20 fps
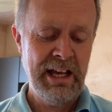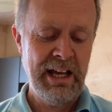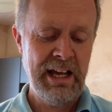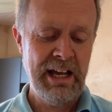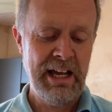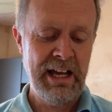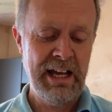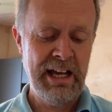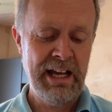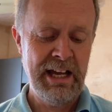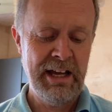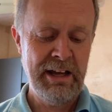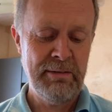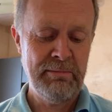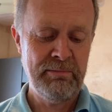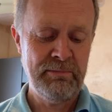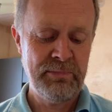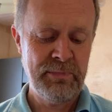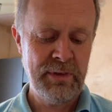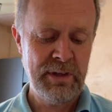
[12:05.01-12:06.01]

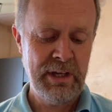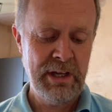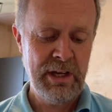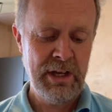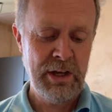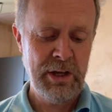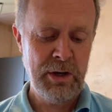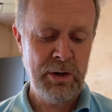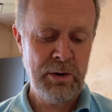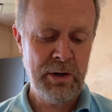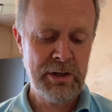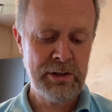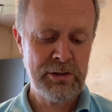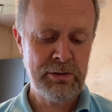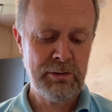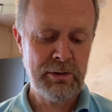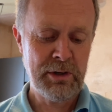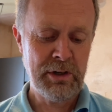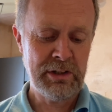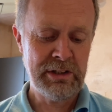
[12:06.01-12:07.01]
Who else
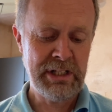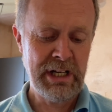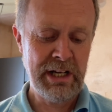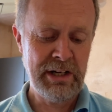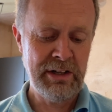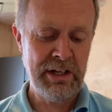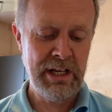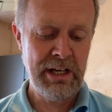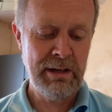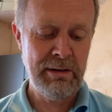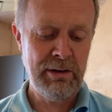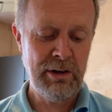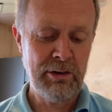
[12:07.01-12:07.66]
have we got down here?